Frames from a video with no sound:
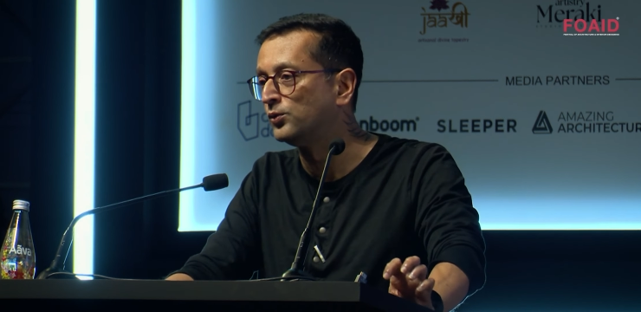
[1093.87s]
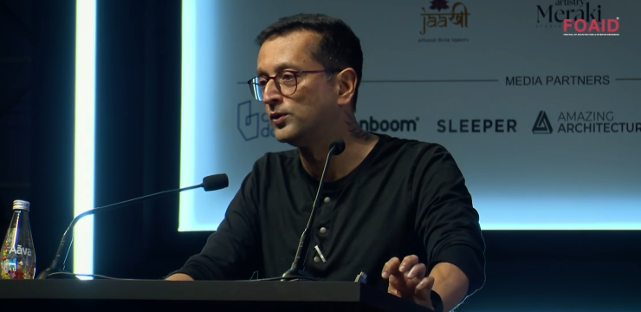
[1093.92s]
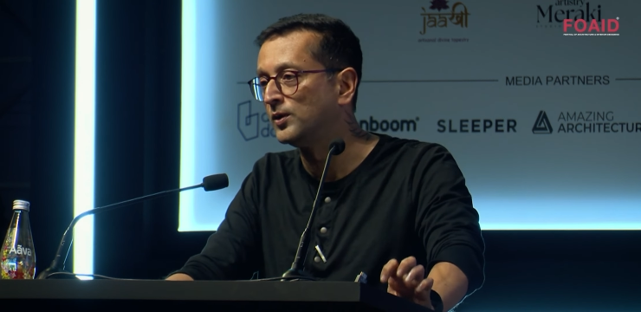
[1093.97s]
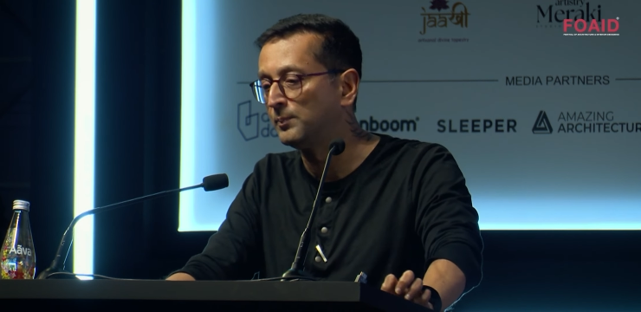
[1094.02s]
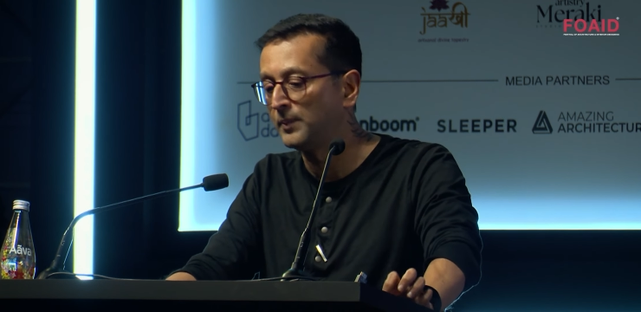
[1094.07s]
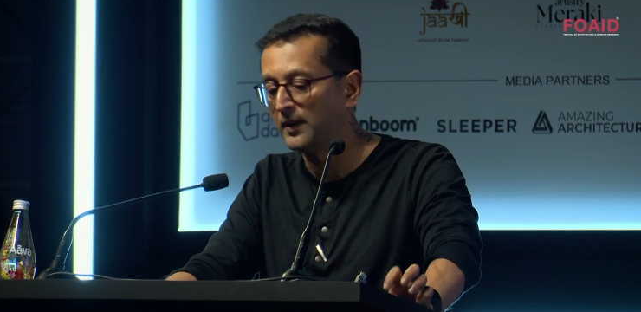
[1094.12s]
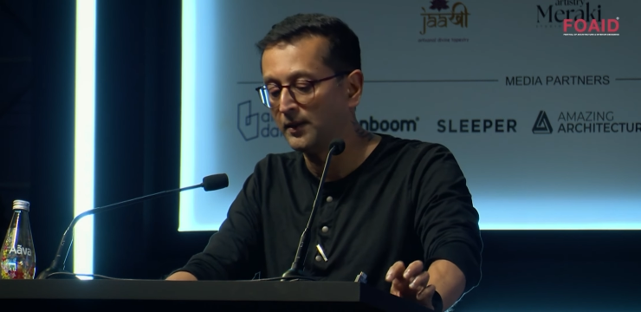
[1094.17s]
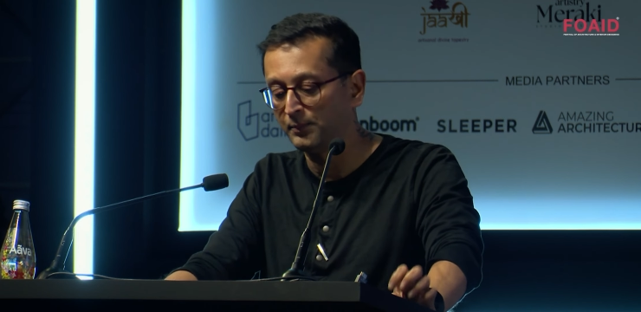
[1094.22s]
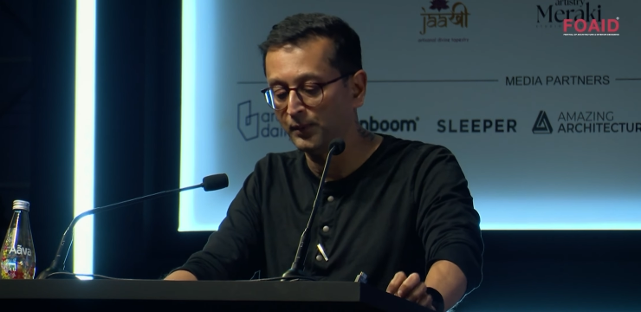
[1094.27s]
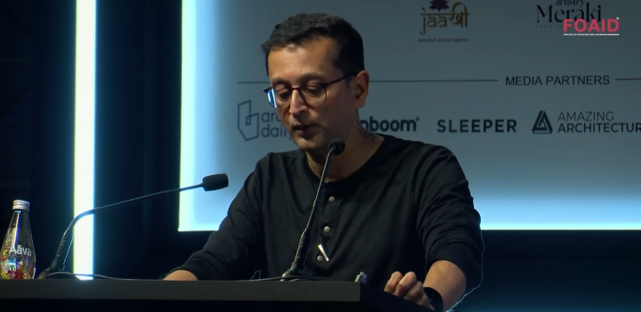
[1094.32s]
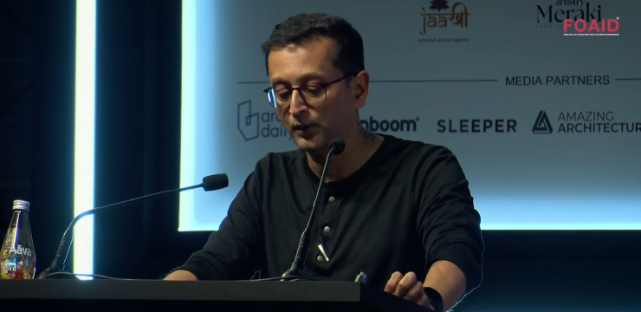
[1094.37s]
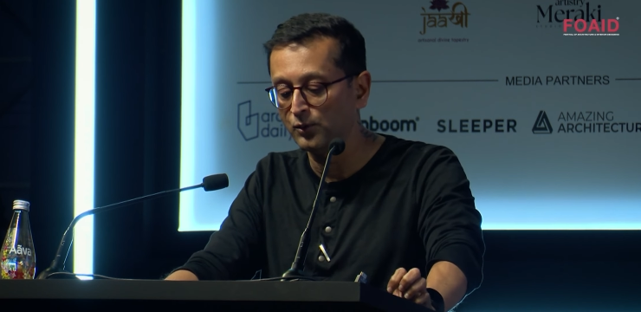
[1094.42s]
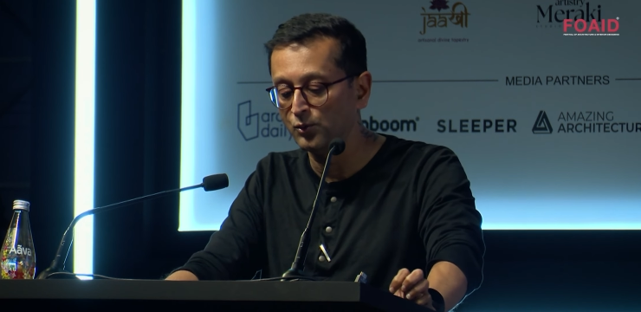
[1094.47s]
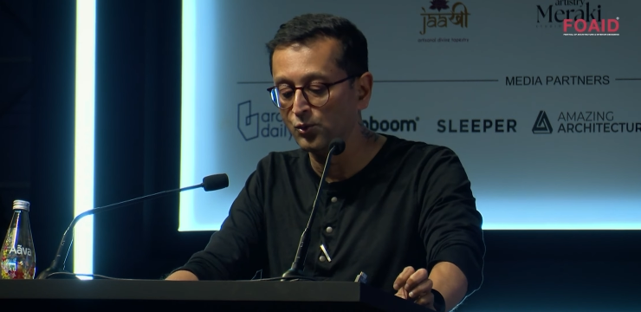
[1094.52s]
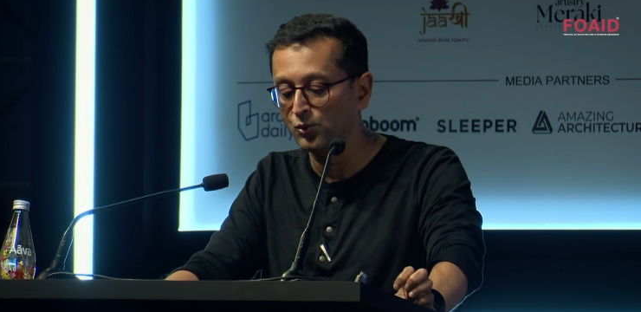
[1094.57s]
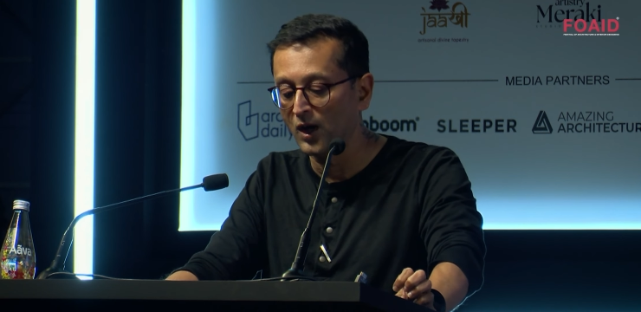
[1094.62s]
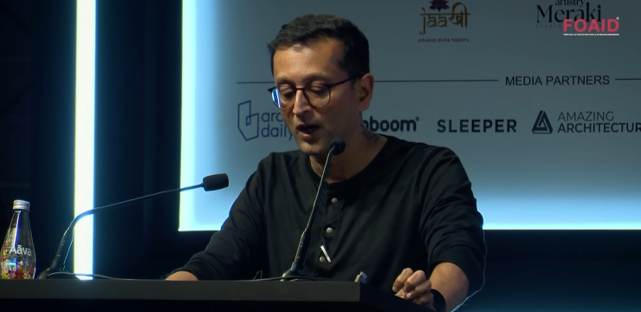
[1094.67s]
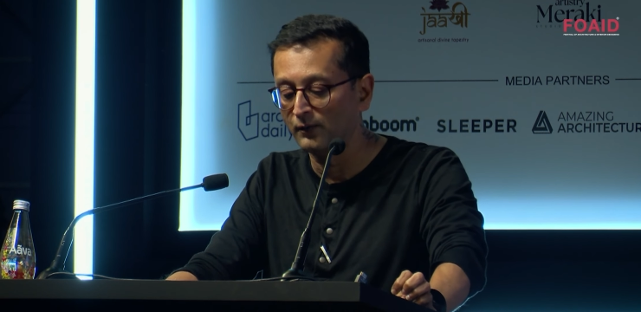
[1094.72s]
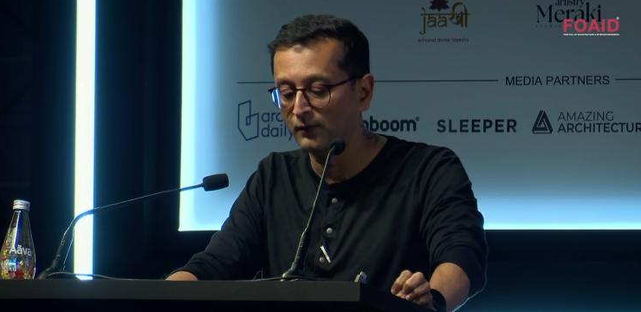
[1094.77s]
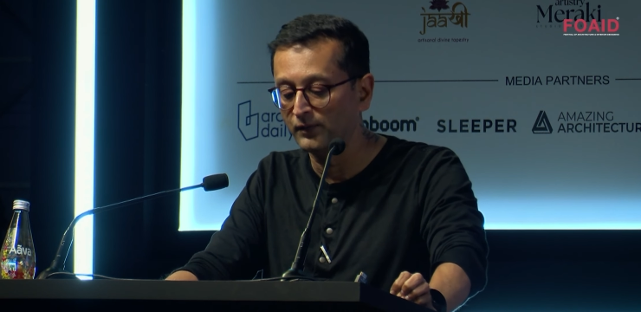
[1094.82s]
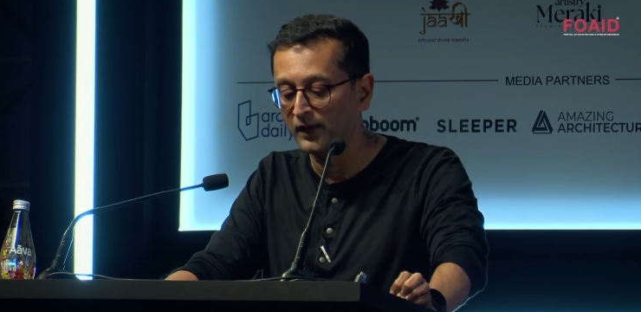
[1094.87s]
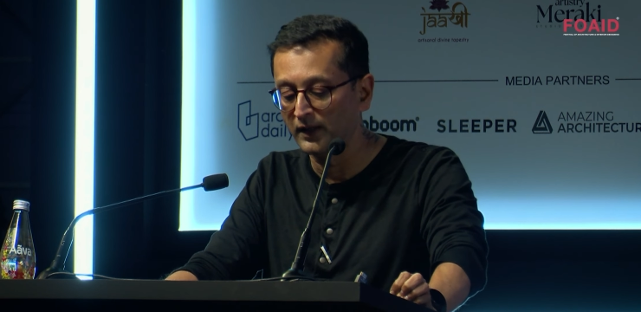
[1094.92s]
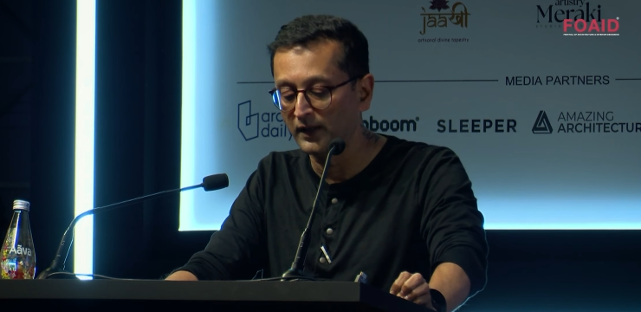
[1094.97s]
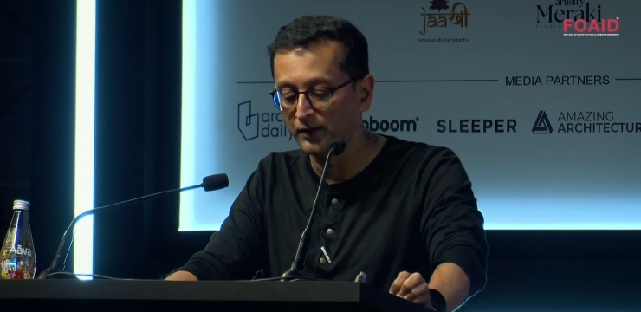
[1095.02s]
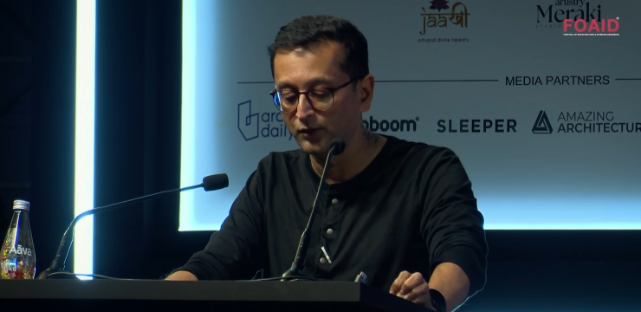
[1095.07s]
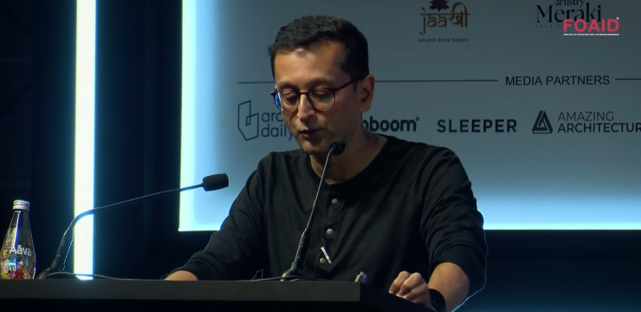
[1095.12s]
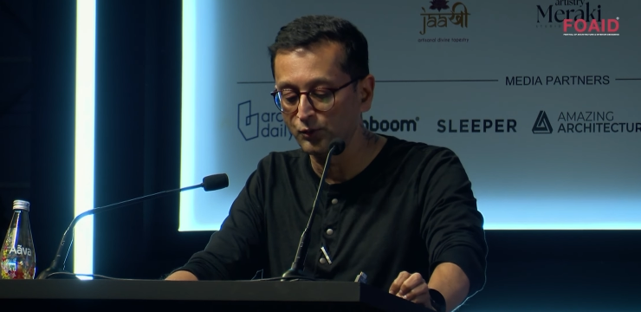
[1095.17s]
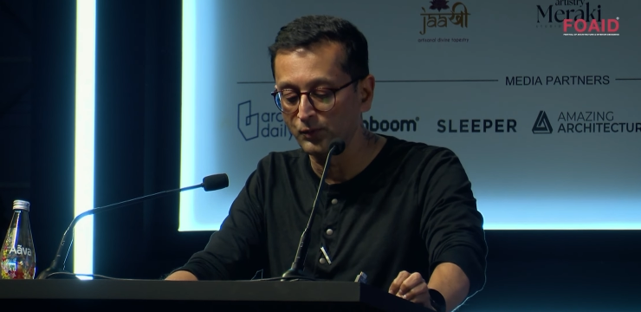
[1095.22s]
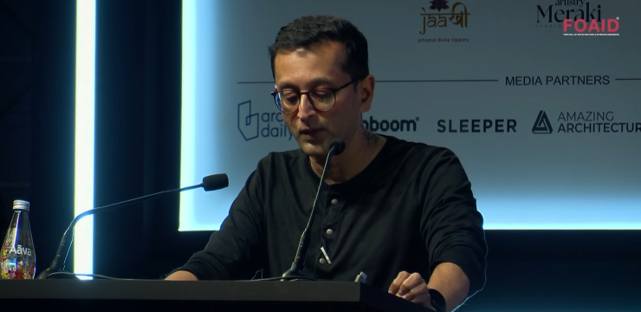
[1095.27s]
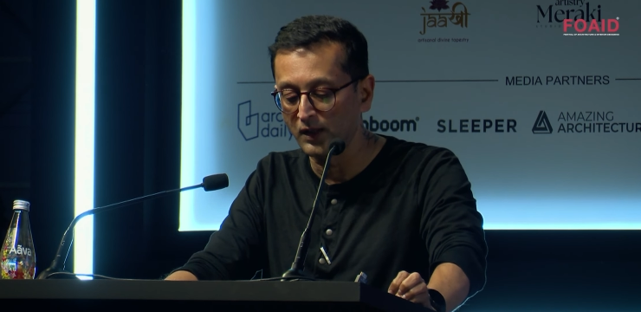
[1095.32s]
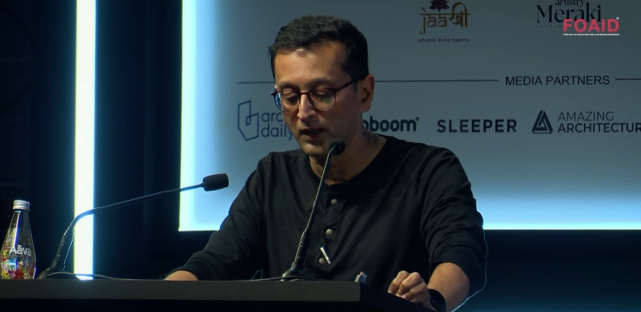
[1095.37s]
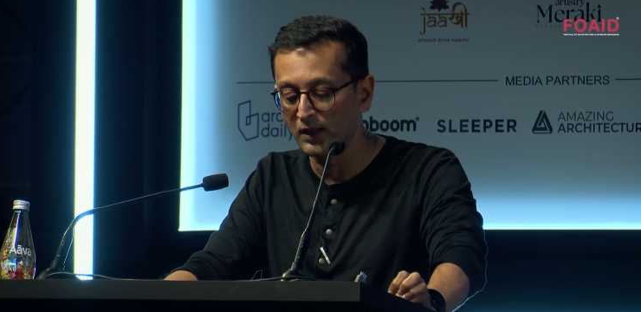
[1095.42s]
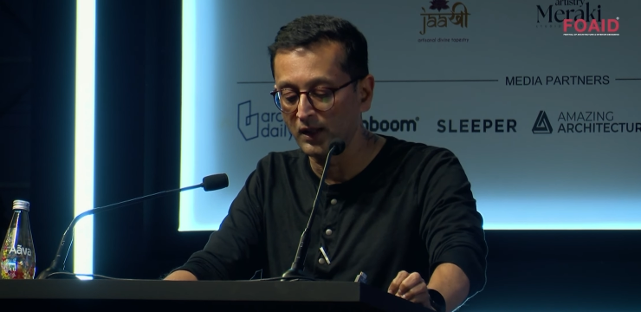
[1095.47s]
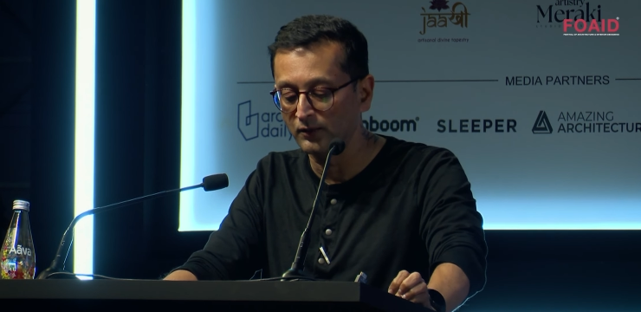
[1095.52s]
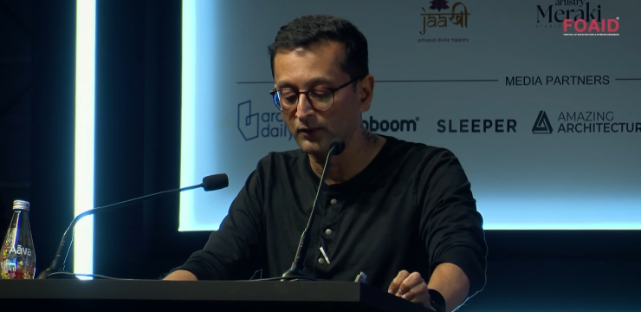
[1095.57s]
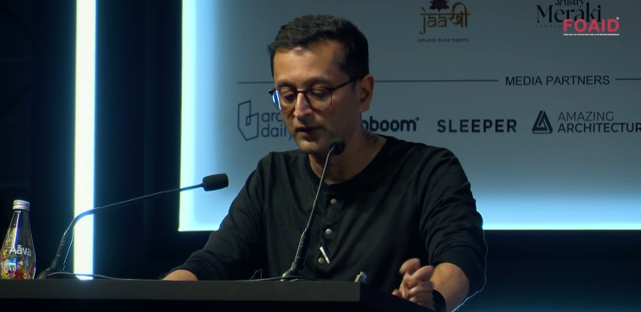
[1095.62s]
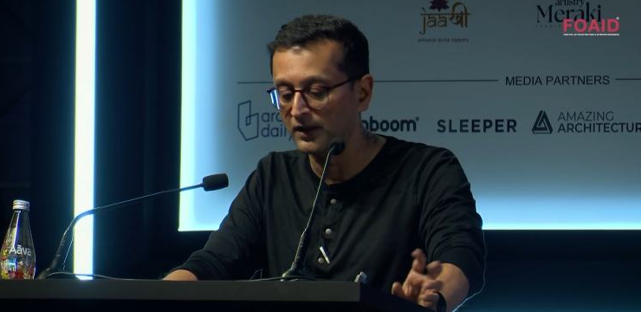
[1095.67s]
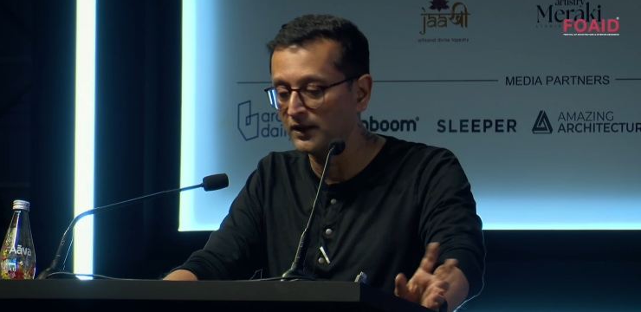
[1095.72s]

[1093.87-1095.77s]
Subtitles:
the people who are willing to work out there,